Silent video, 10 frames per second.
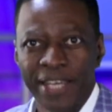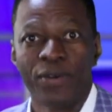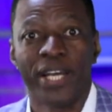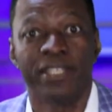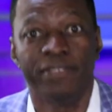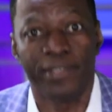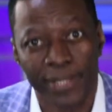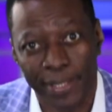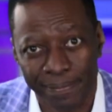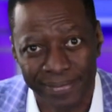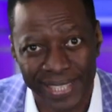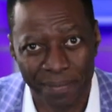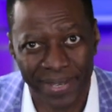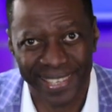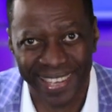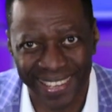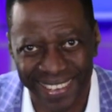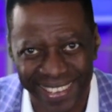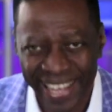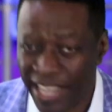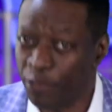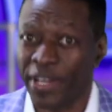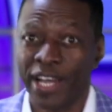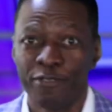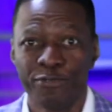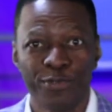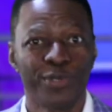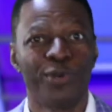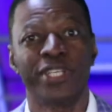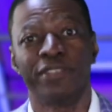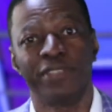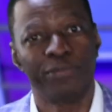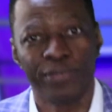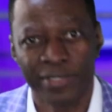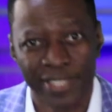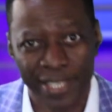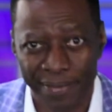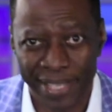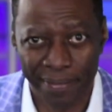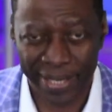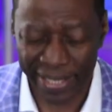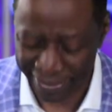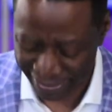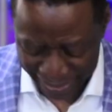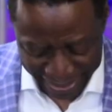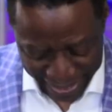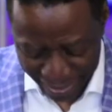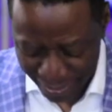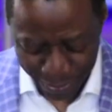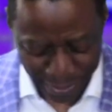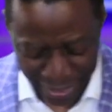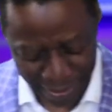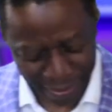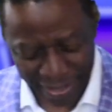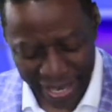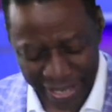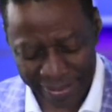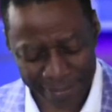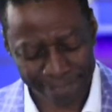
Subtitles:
Go and give it to them. Amen. If you have food, go give the food to them. Amen. Hallelujah. All right.